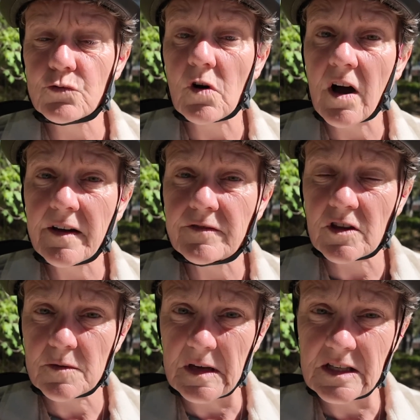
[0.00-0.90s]
arrived at
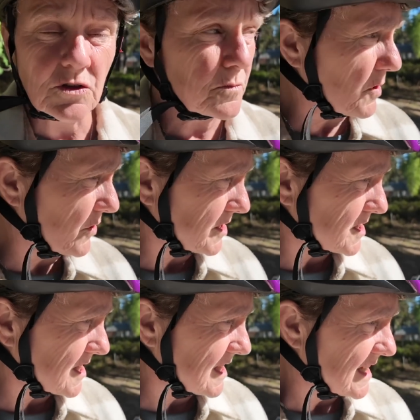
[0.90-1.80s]
the meet-up
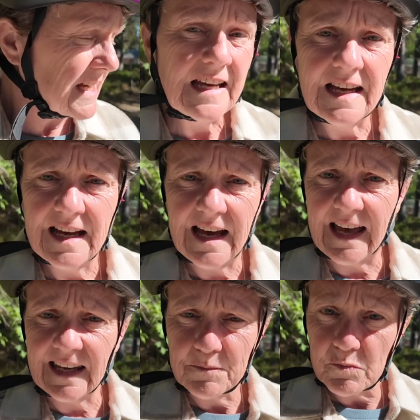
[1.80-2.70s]
point,
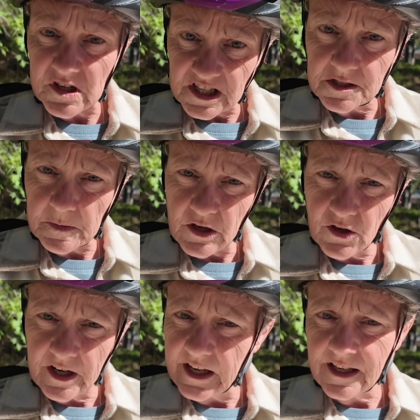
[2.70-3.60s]
and I'm predictably
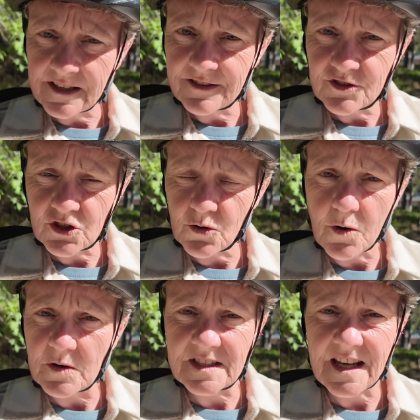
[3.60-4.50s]
early. Sue
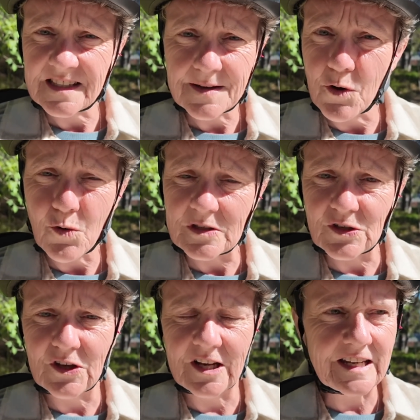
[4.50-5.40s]
always says I'm always
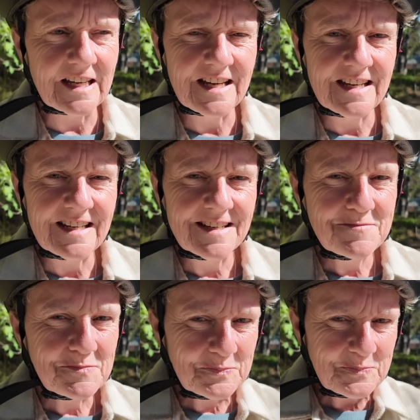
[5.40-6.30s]
early,
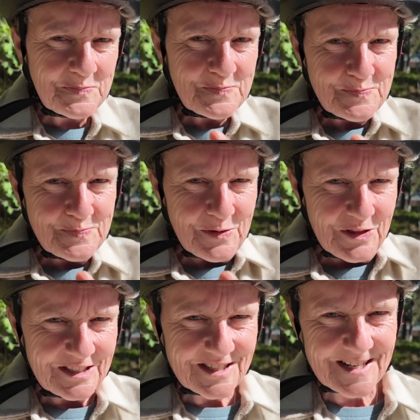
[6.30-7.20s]
but
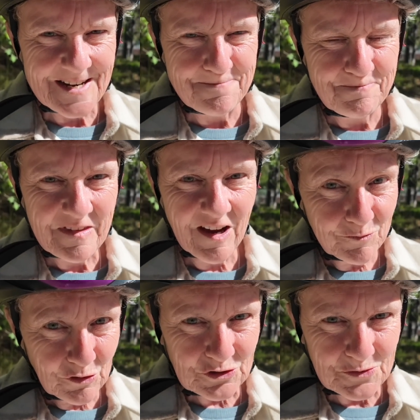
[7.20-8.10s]
this time I've
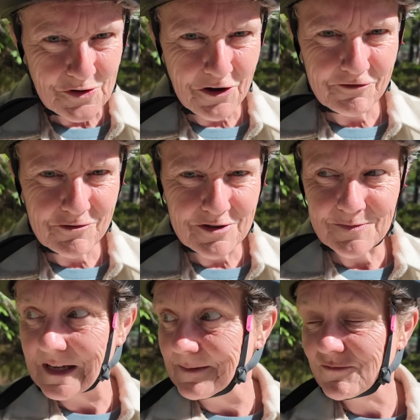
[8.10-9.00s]
brought some coffee with
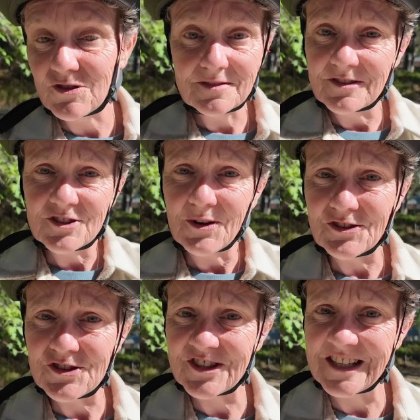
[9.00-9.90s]
me, so I'll
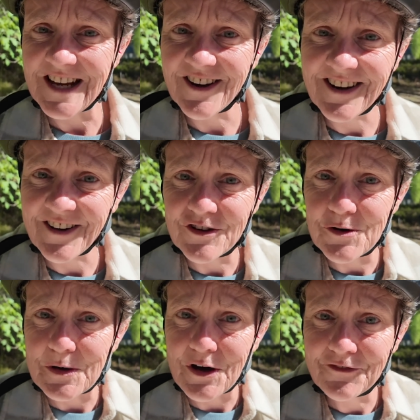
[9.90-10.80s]
just sit down and have a
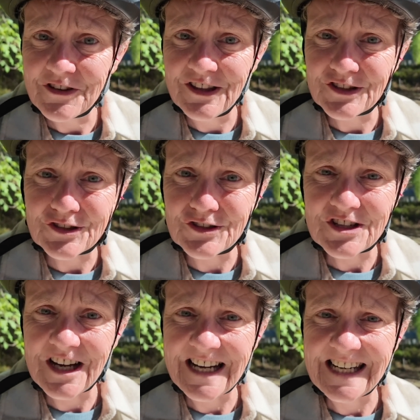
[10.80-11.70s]
cup of coffee in the
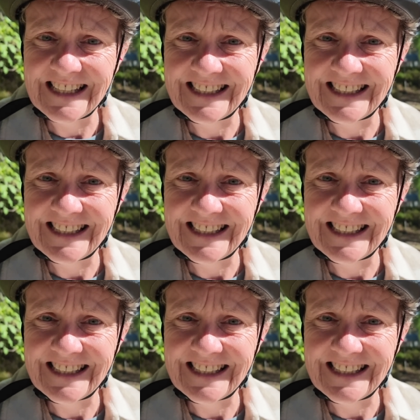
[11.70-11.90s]
sunshine.